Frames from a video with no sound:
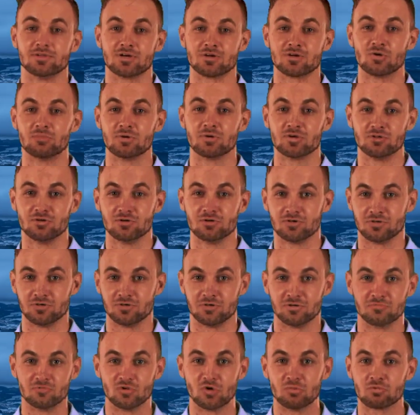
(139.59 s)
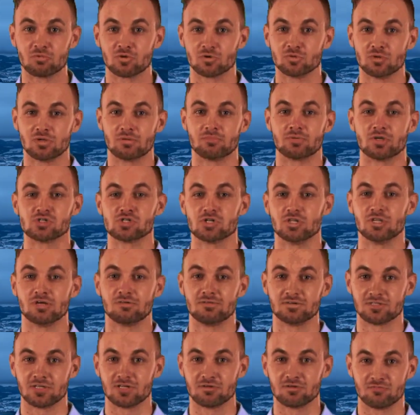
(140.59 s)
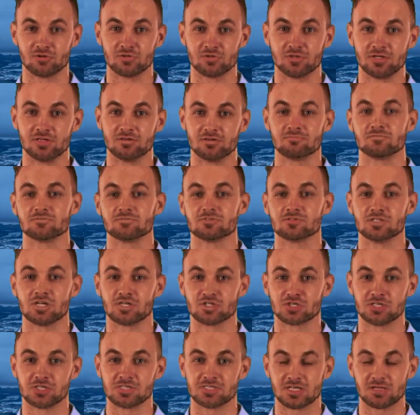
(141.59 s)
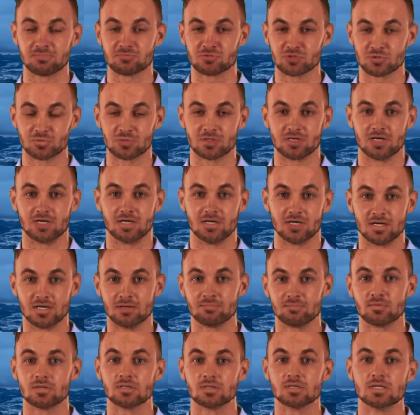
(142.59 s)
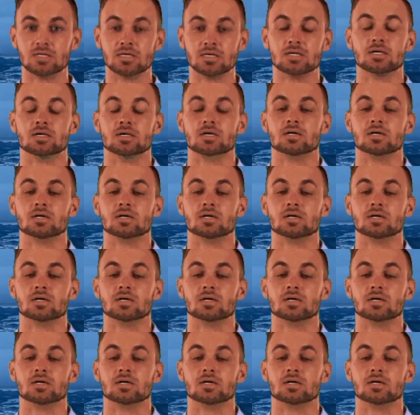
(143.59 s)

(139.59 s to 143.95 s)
as climate change can alter the distribution and abundance of species